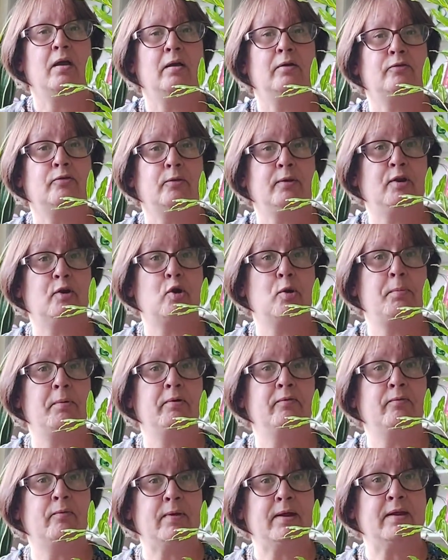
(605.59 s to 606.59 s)
so in a couple
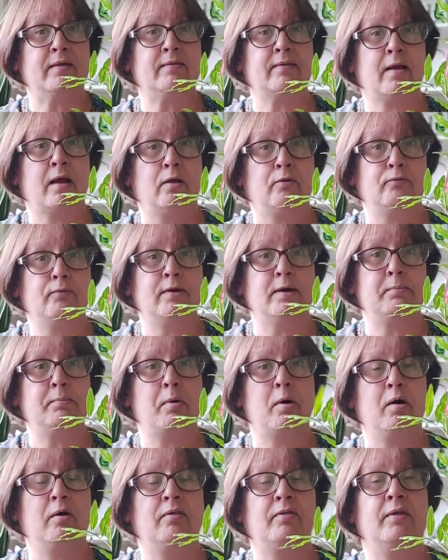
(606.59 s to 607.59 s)
of weeks I'll
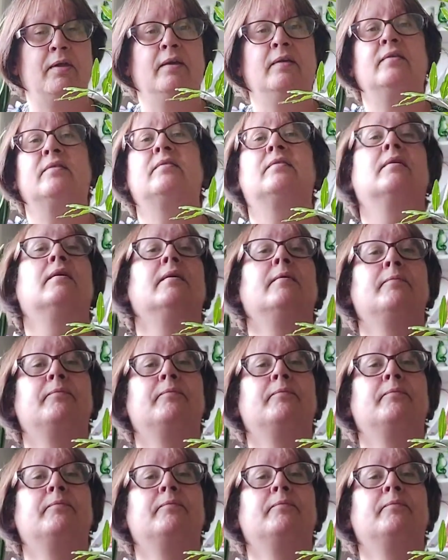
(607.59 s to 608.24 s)
repot this,